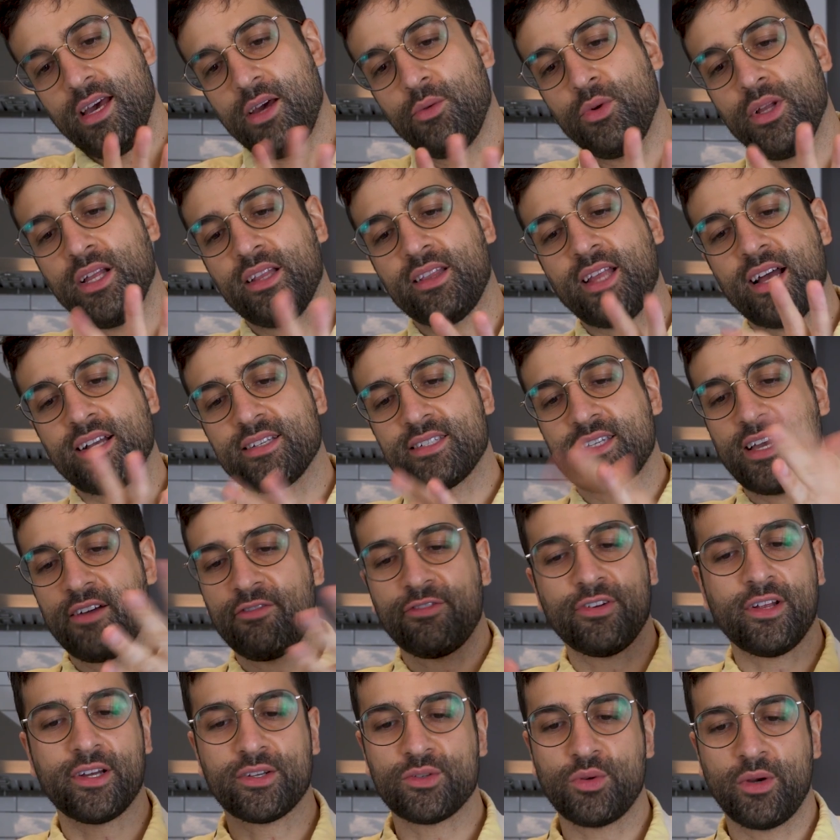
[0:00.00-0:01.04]
I'm gonna let that set
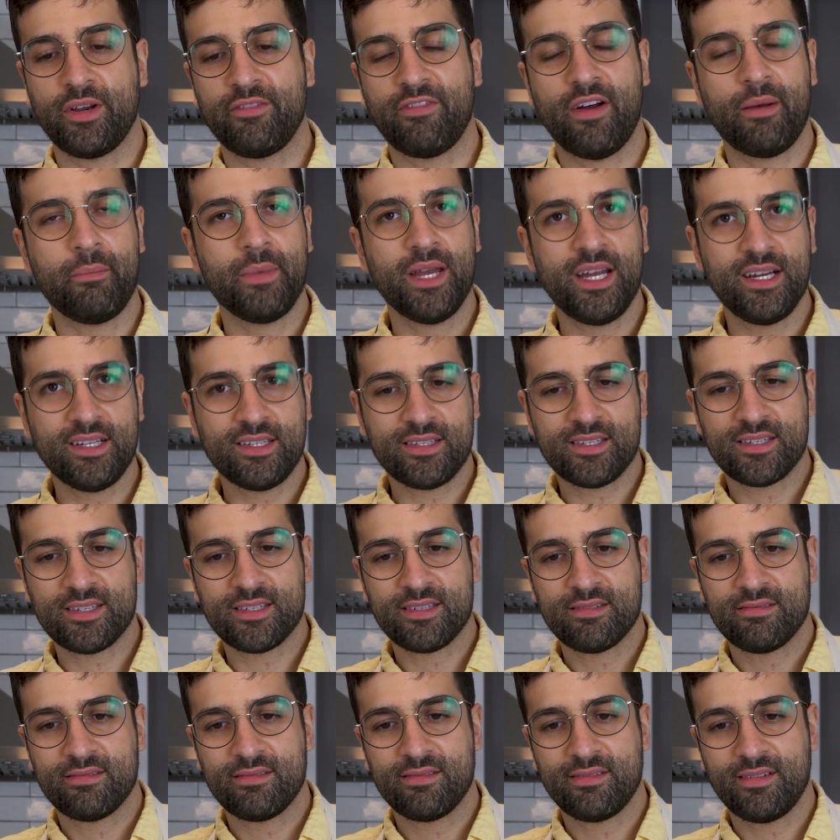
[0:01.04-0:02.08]
for like 25
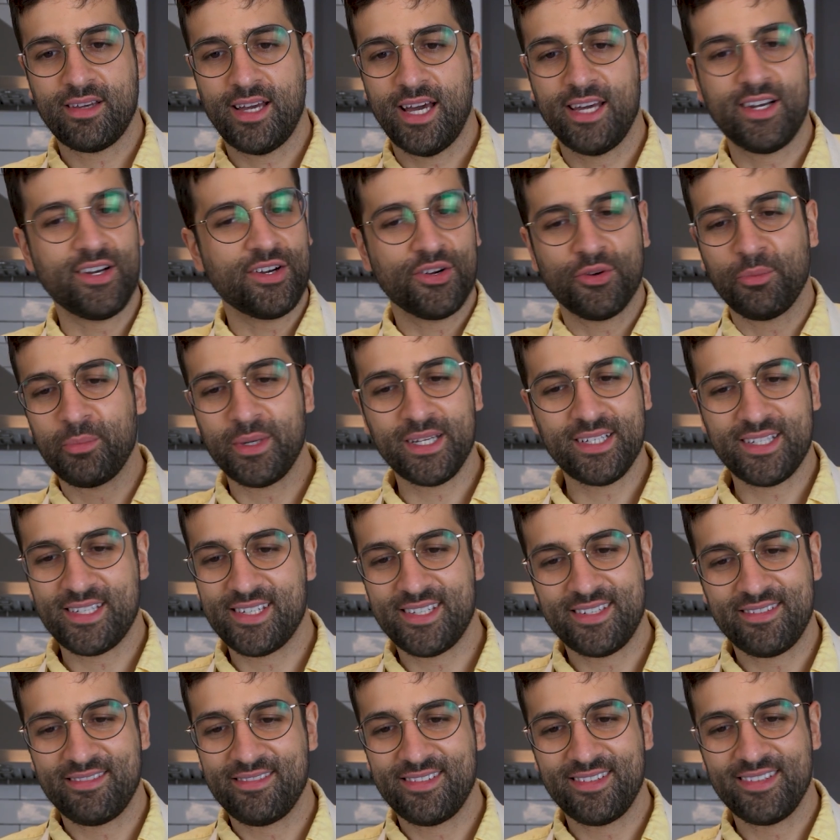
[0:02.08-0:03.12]
minutes, and it'll be
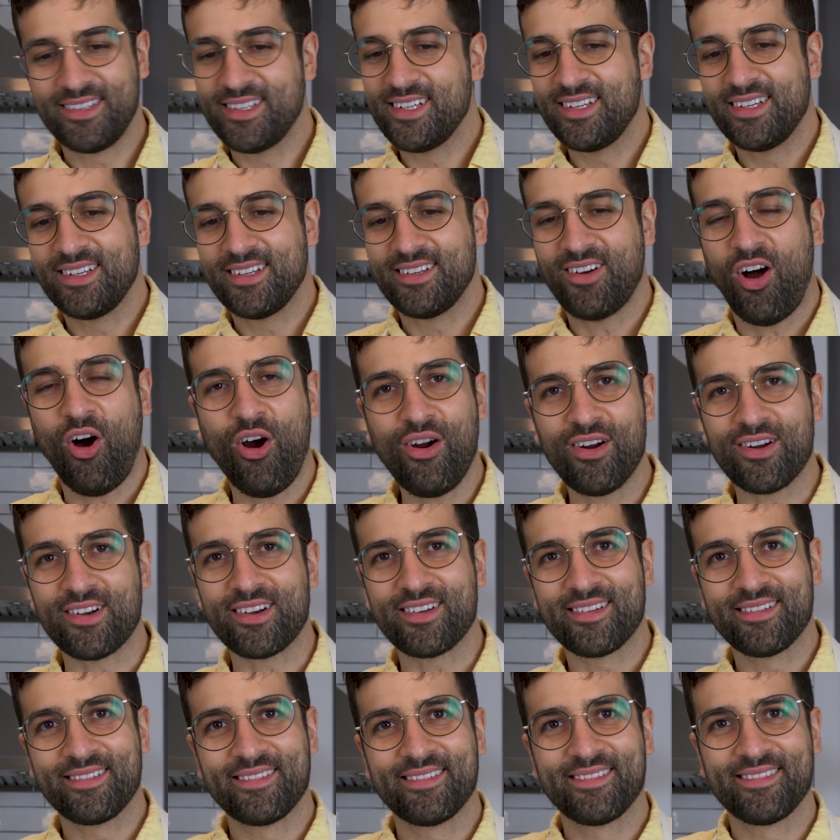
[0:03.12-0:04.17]
hard,
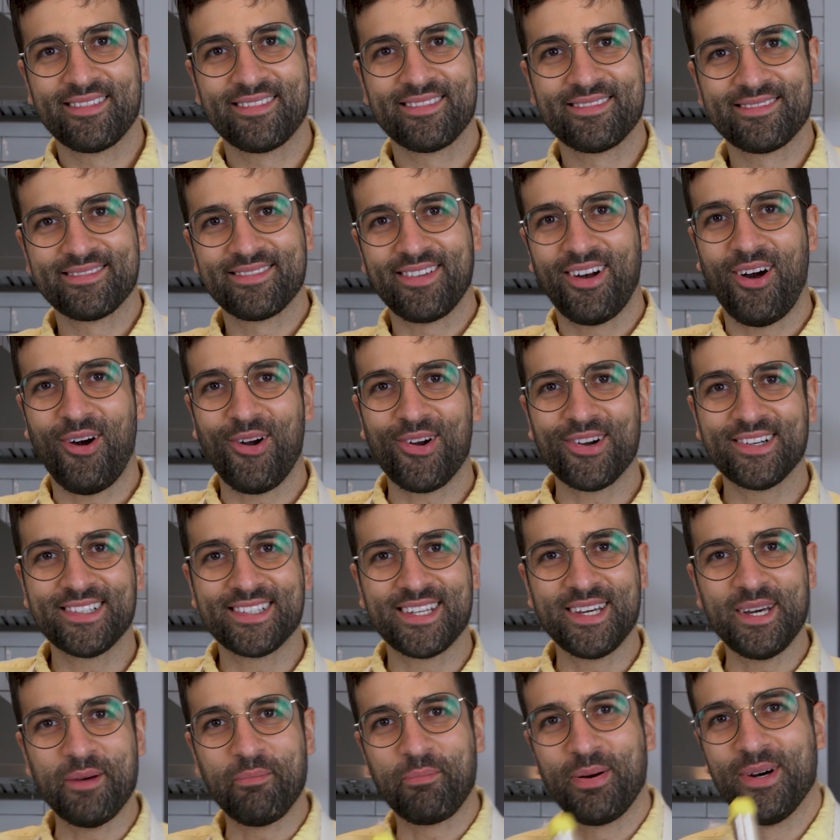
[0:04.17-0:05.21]
a hard
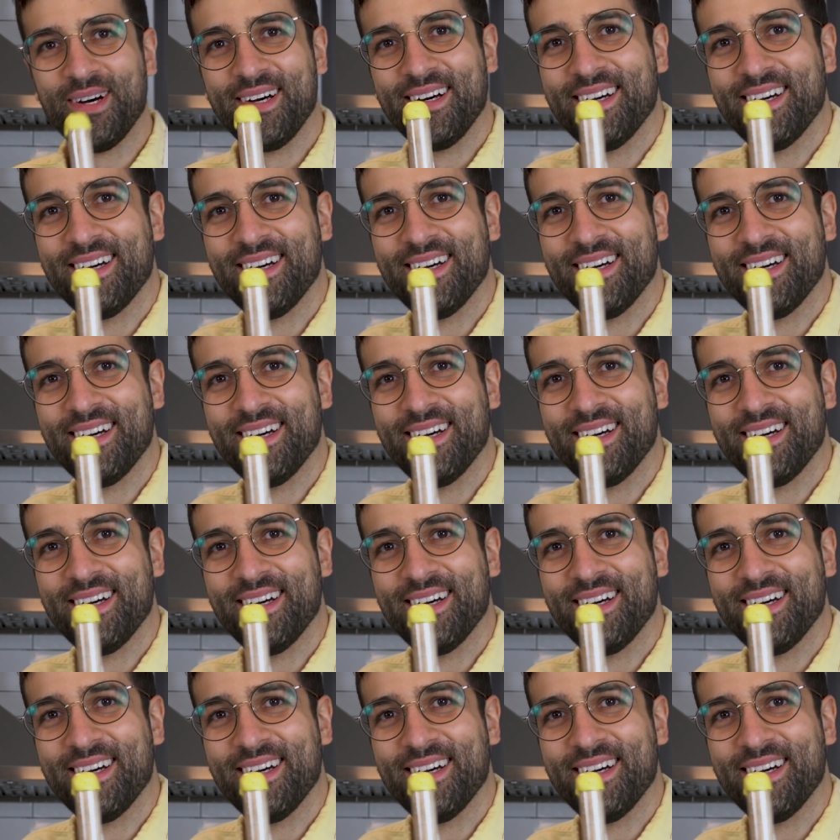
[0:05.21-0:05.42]
tip.